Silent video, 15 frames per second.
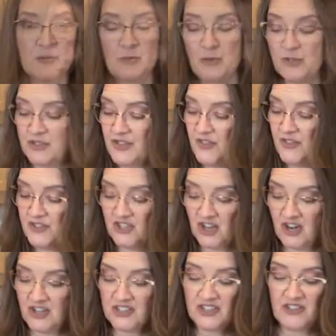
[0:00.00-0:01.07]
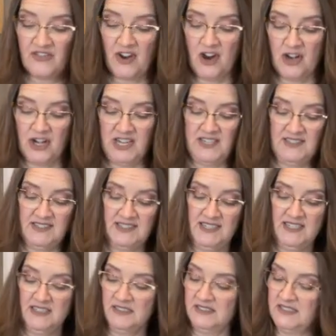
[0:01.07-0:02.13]
Most of the jars have already
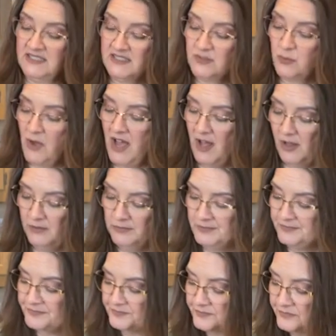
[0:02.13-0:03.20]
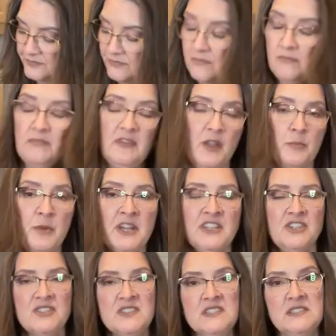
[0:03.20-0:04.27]
sealed as well, but
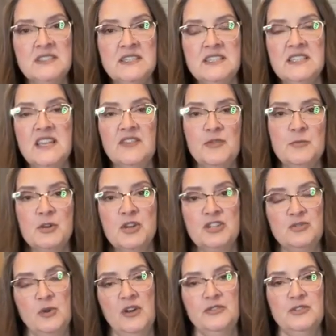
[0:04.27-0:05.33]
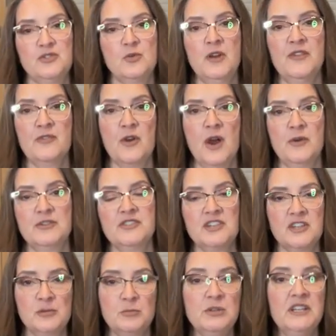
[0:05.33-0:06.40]
you still need to give them a good 12 to 24 hours to
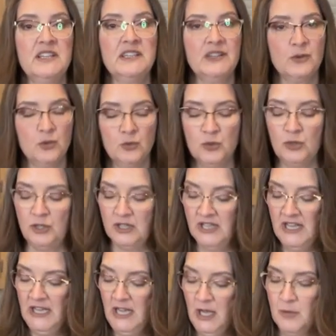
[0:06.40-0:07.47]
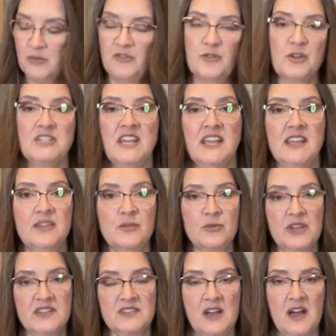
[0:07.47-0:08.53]
completely cool before taking the
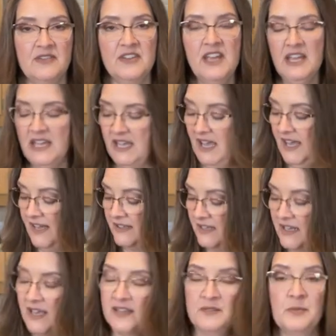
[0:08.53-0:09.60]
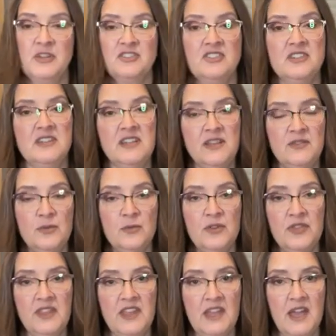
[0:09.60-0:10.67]
rings off. And as mentioned, even
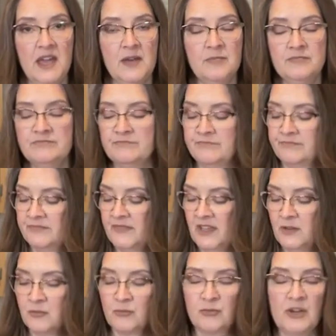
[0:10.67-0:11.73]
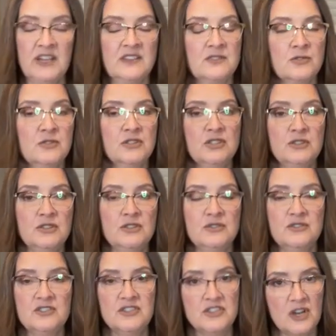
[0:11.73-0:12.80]
when the um, rings are a little
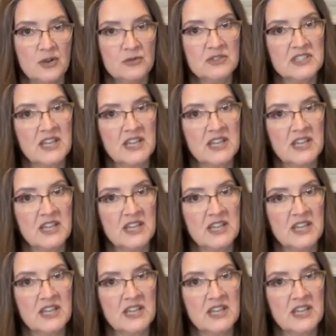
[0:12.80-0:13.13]
loose, don't